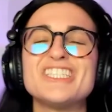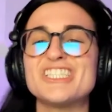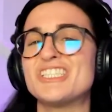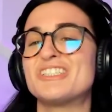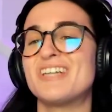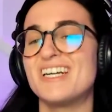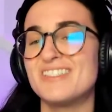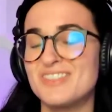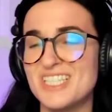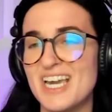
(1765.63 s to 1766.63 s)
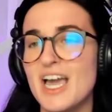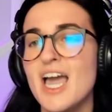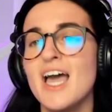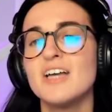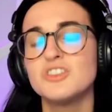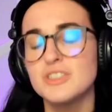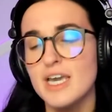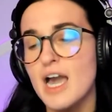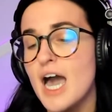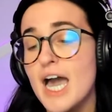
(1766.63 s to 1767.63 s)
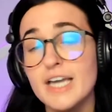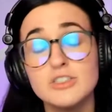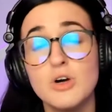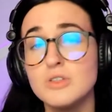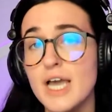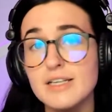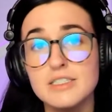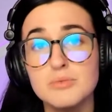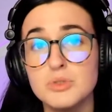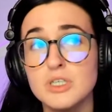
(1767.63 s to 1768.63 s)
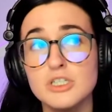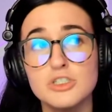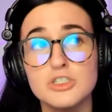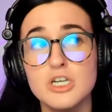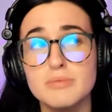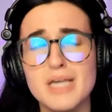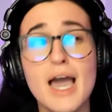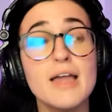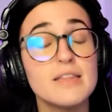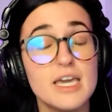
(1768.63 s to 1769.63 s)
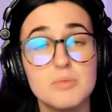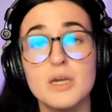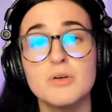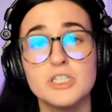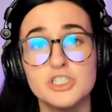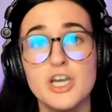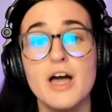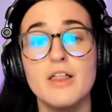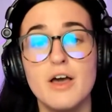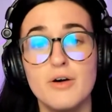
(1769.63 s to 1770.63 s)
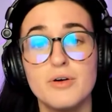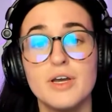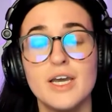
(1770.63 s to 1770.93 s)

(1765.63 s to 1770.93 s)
and then she turned around and was like, she was like, I don't like deep relationships. I like being really shallow.